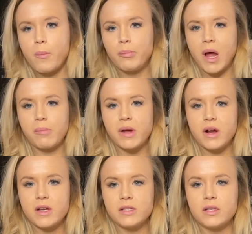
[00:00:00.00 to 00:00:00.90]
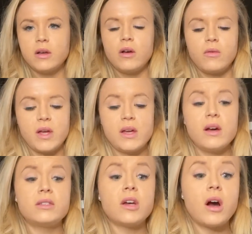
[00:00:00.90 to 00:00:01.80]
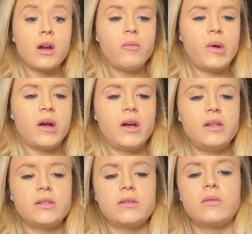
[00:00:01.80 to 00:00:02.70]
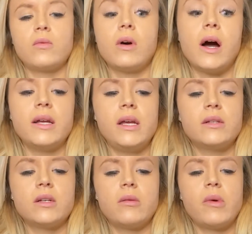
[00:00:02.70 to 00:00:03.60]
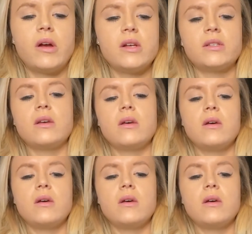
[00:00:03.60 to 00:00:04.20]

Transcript: blackberries. We eat a ton of berries. Well, I eat a ton of berries.